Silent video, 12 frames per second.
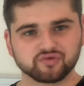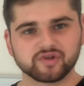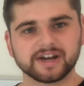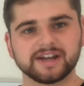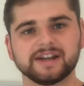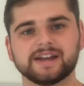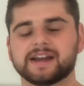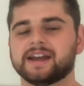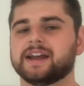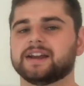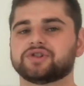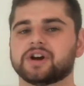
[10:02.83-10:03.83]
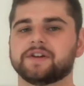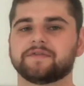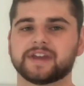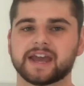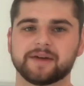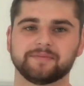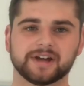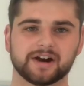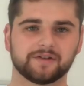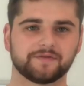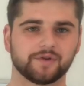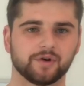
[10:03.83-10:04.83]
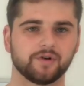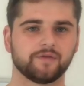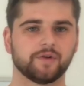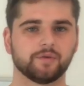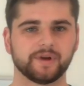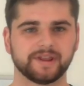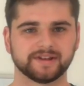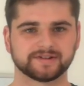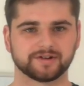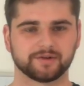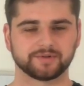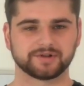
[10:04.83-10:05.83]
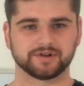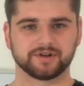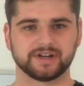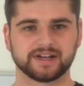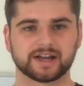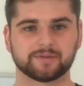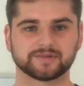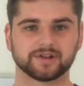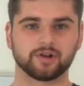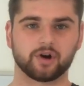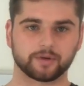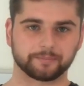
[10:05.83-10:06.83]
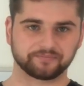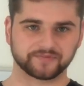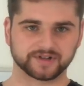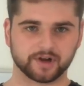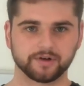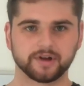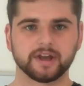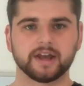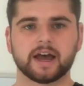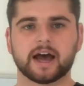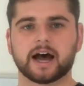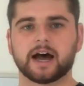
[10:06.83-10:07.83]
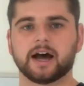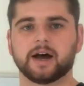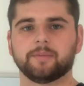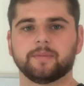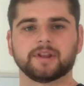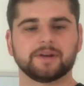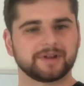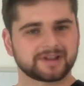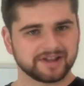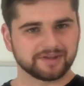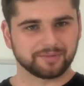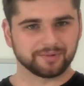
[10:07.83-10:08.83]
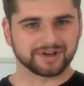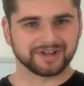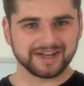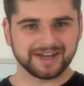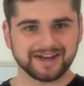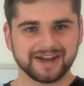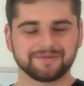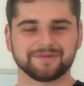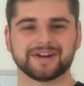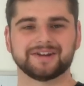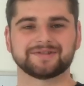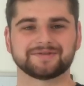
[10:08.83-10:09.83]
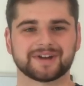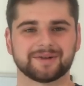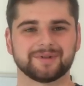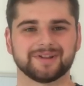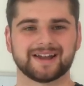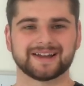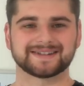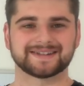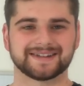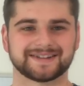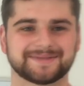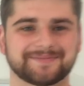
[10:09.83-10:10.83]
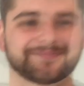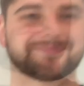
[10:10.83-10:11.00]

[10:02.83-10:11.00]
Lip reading: ready and kind of camped out for when this opportunity comes along. So let me clear the board again and we'll get into a couple of last things.